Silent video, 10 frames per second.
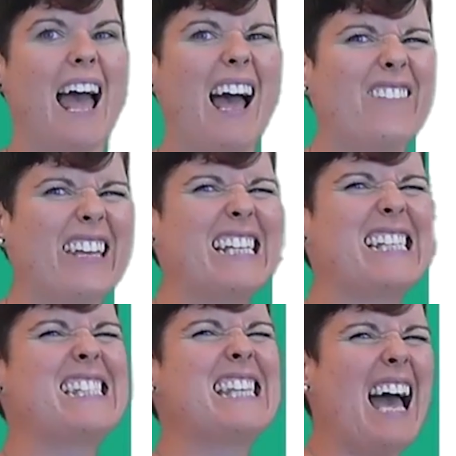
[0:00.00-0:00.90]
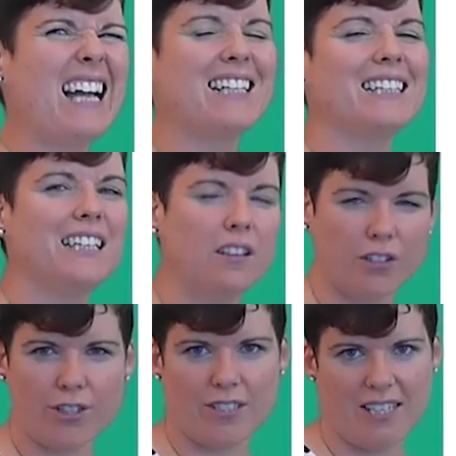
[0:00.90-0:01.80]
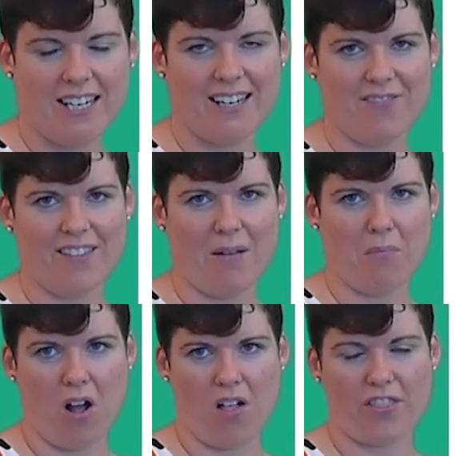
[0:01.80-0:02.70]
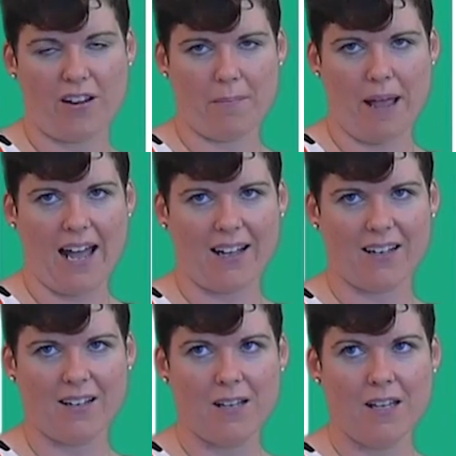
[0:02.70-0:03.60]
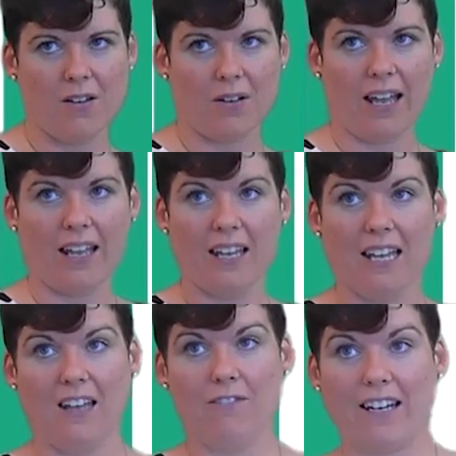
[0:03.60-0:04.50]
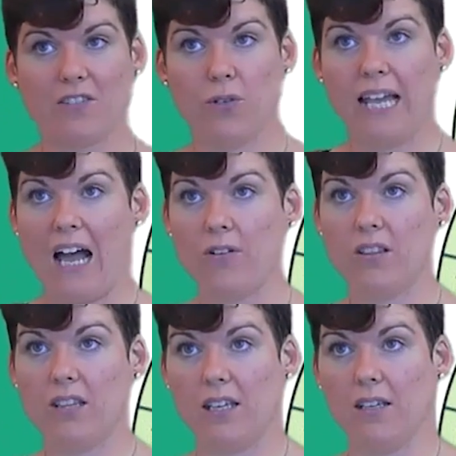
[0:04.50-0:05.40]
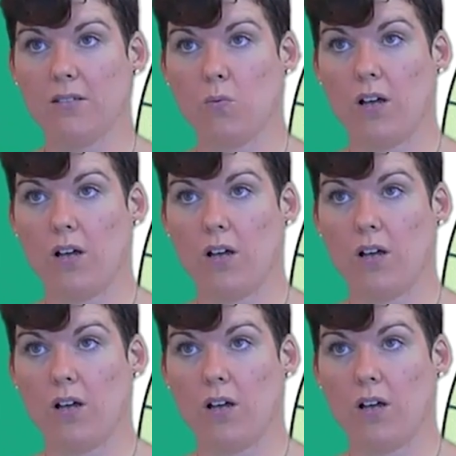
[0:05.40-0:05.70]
have exactly 13 of them on their back. Okay. In fact, if we counted these,